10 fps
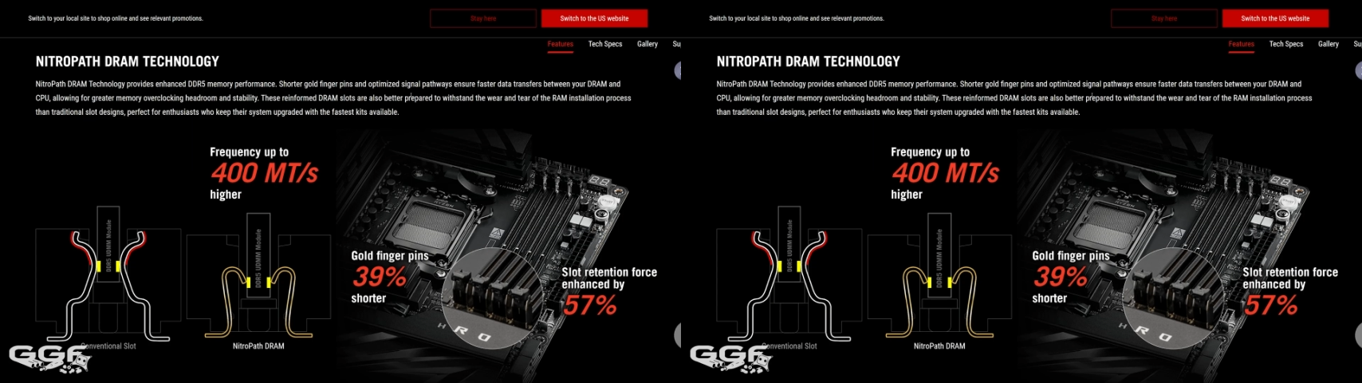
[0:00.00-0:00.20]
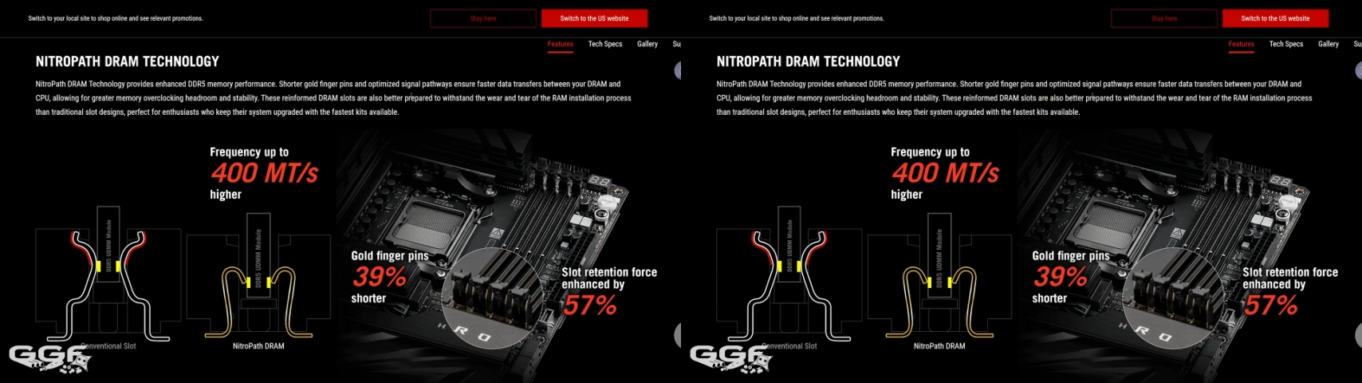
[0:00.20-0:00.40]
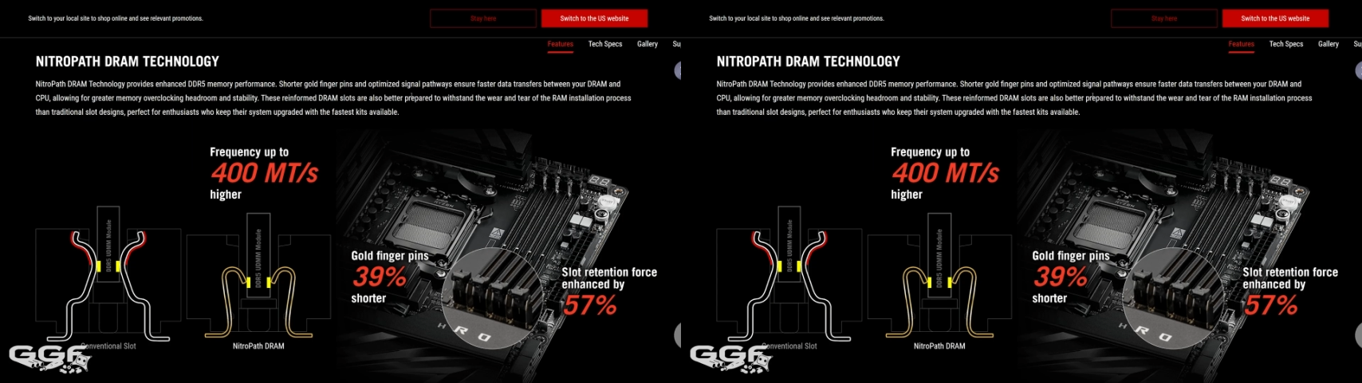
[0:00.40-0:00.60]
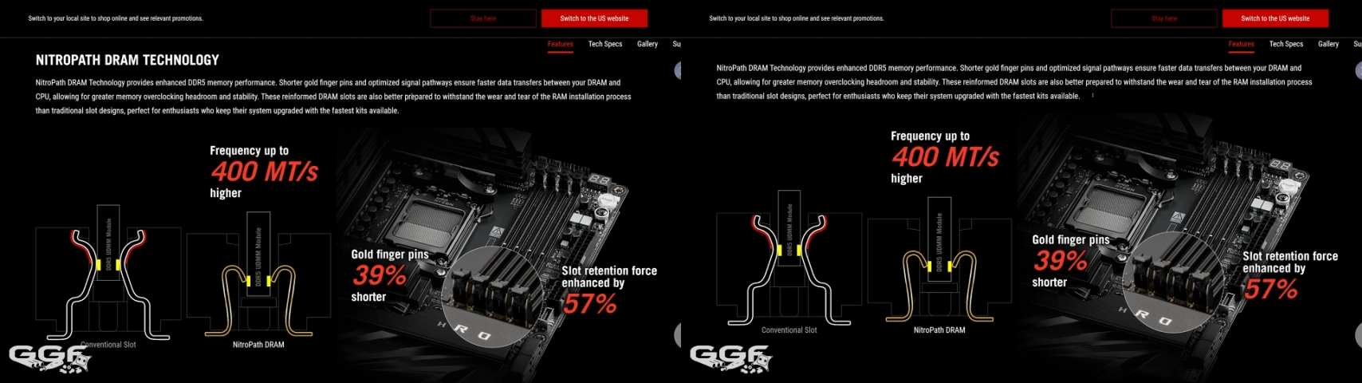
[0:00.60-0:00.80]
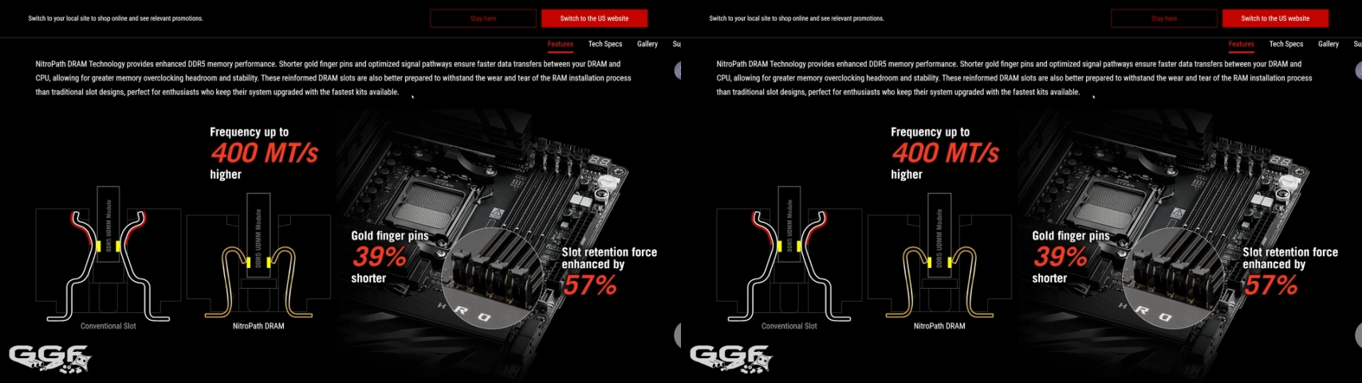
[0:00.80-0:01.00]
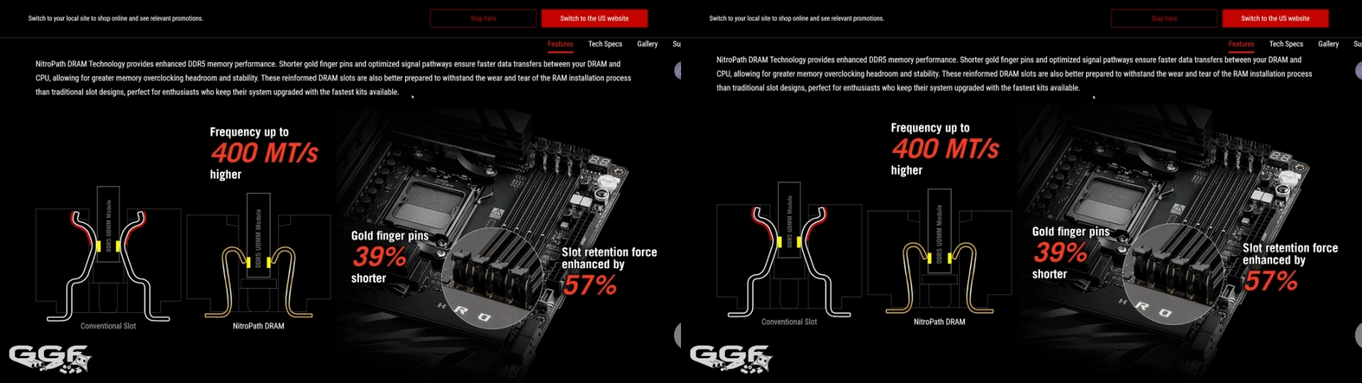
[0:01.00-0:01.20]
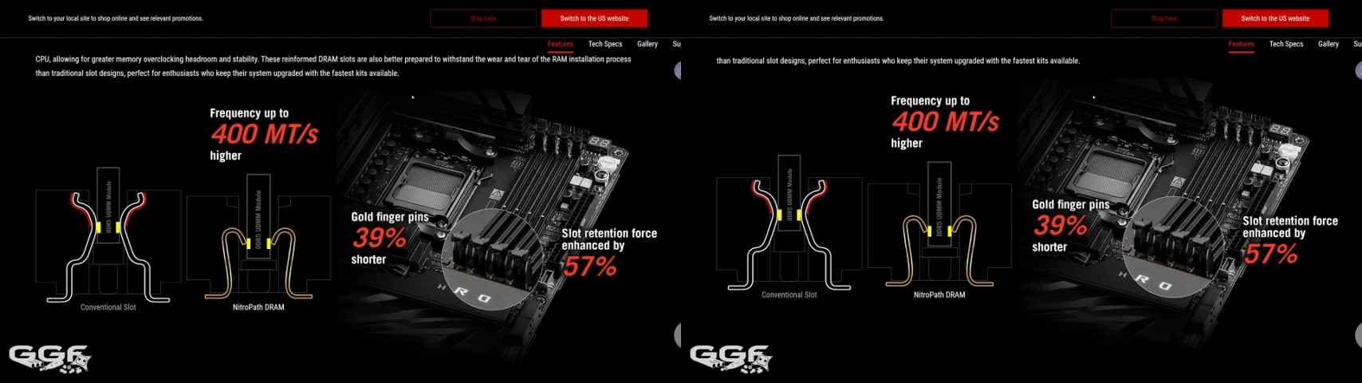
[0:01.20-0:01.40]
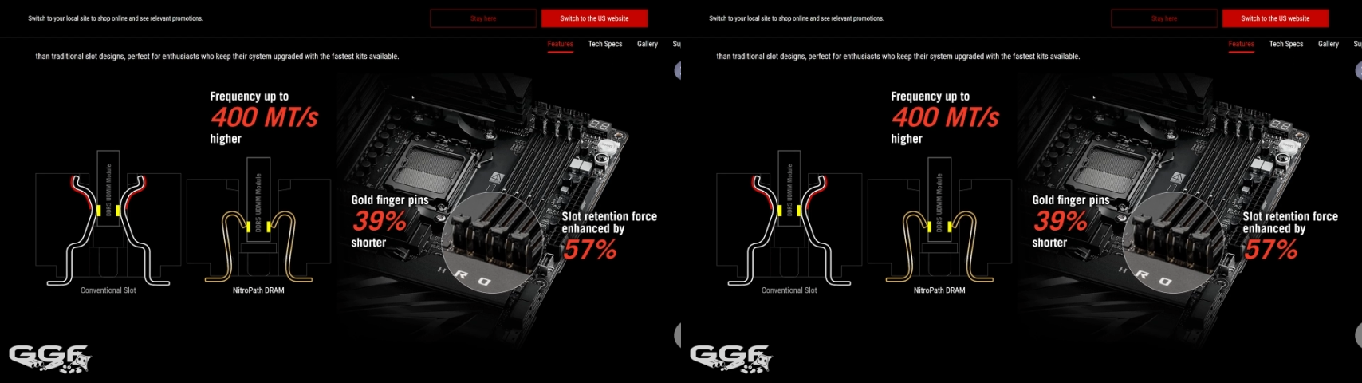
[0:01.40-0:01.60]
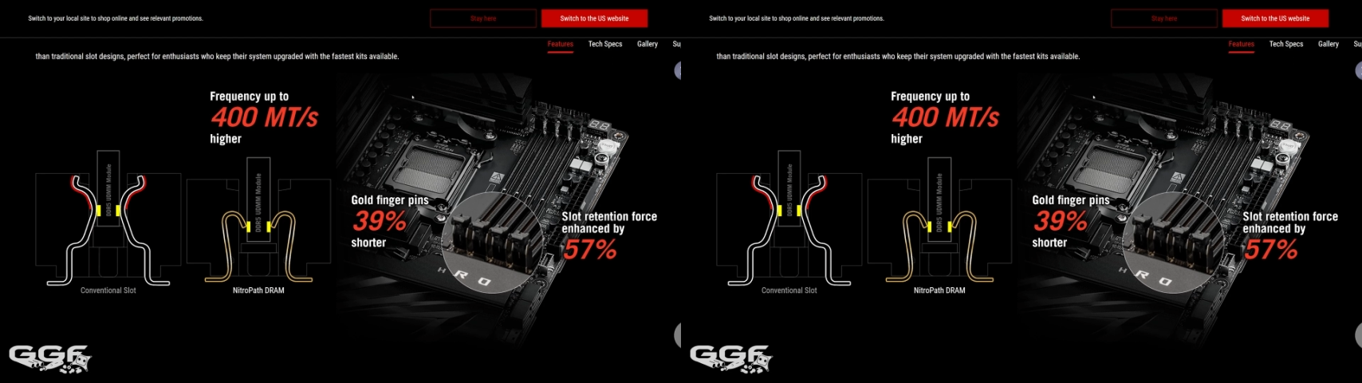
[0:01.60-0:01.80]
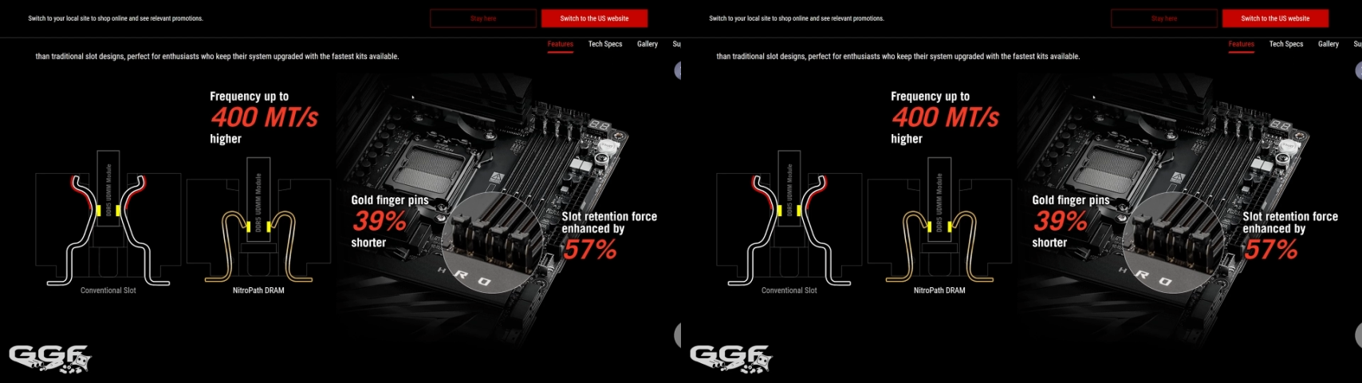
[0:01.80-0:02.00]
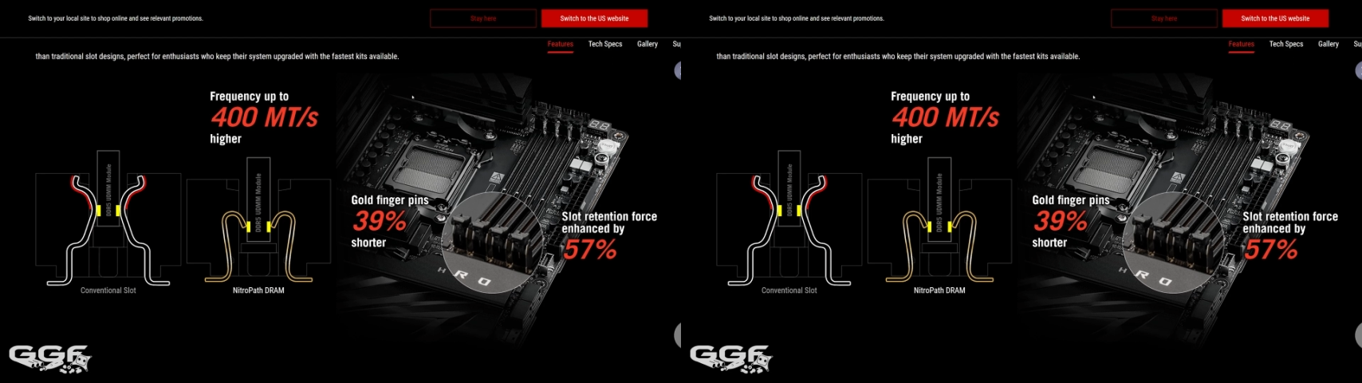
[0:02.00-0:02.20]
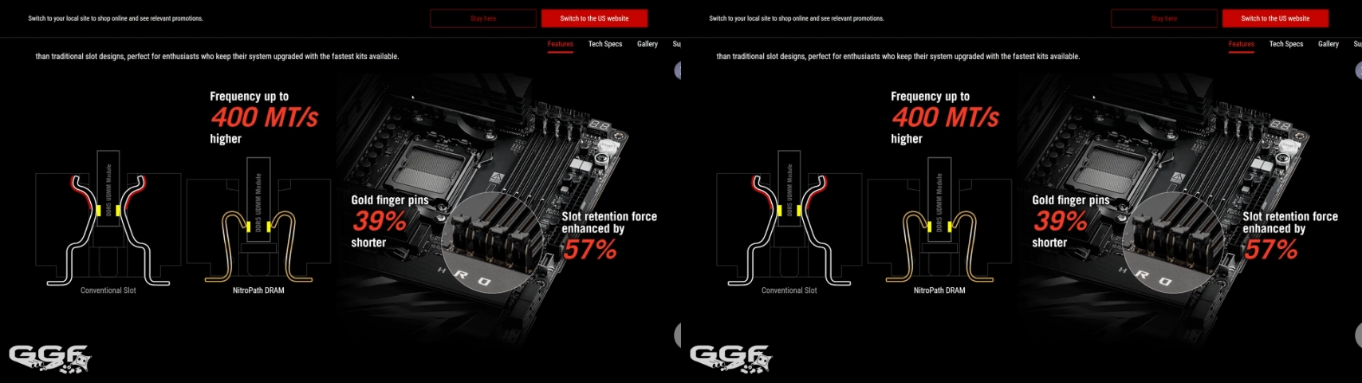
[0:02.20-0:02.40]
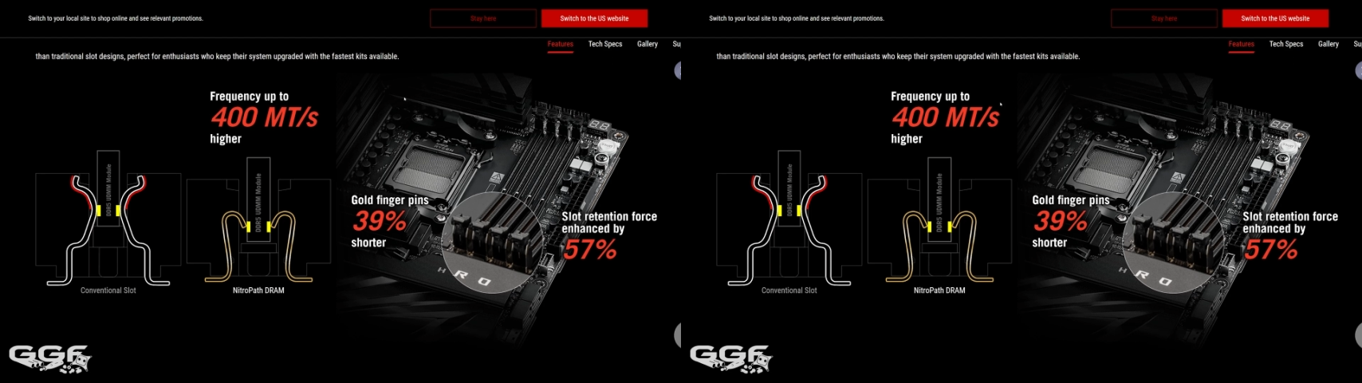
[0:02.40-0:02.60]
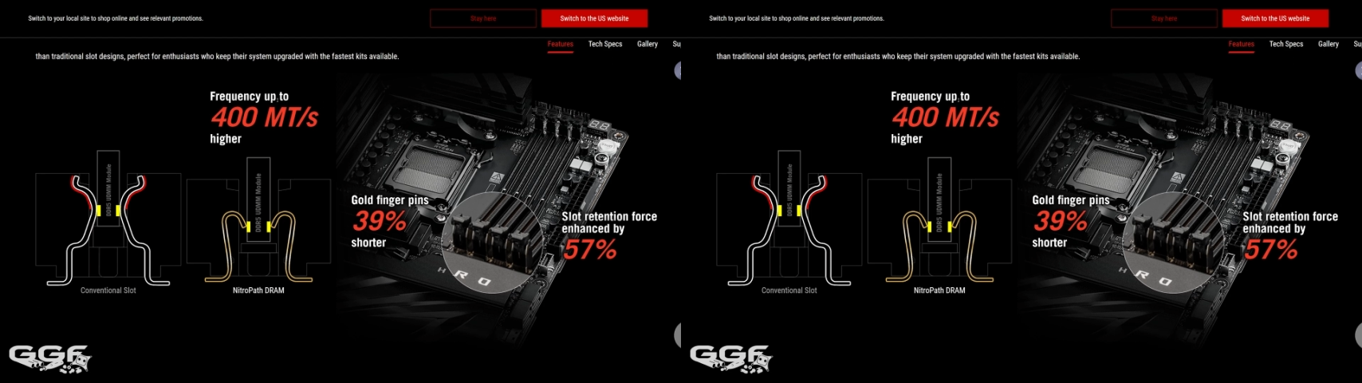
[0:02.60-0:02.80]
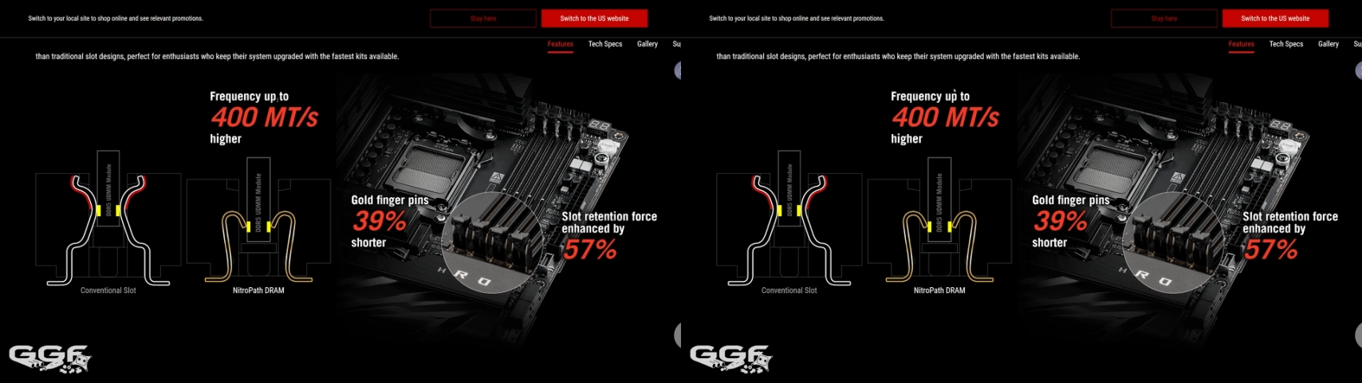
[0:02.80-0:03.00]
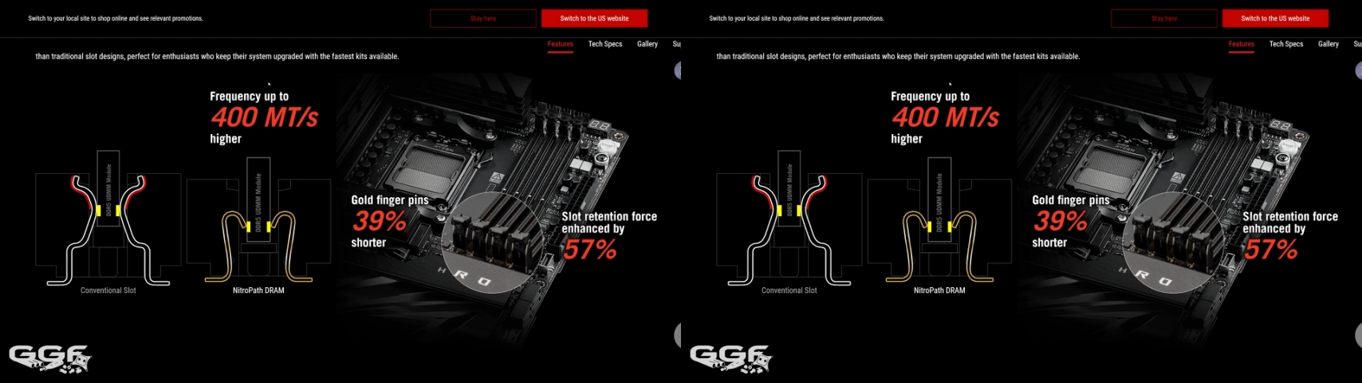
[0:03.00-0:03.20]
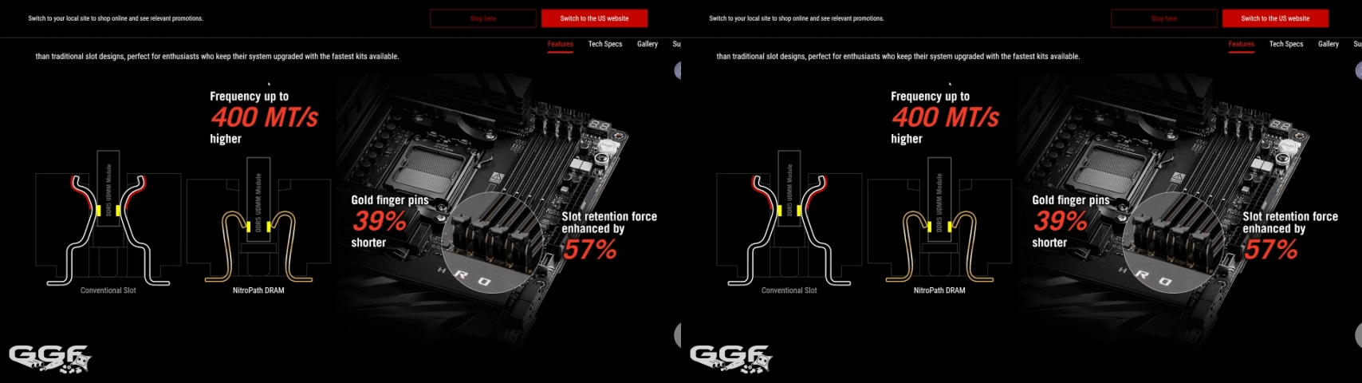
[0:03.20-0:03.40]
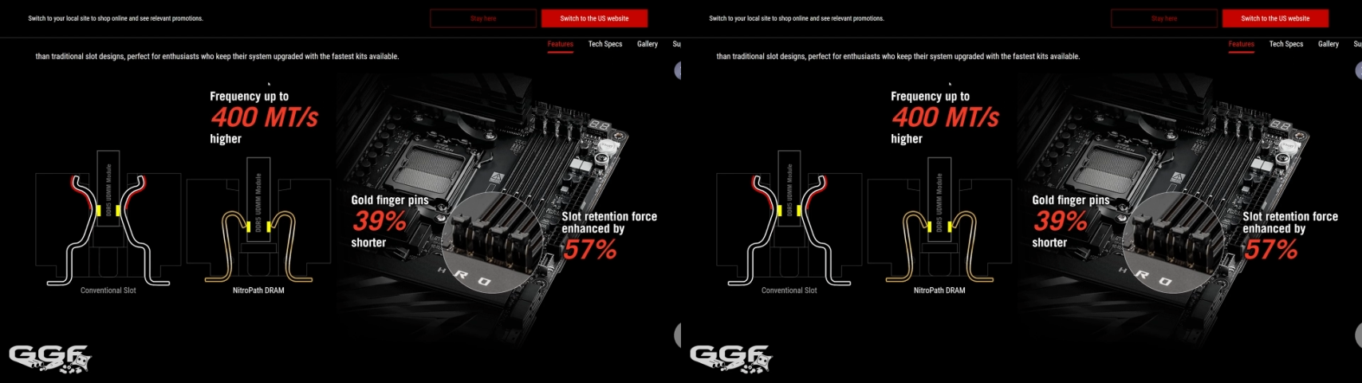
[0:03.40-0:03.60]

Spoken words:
No face is visible, so there are no lips to read.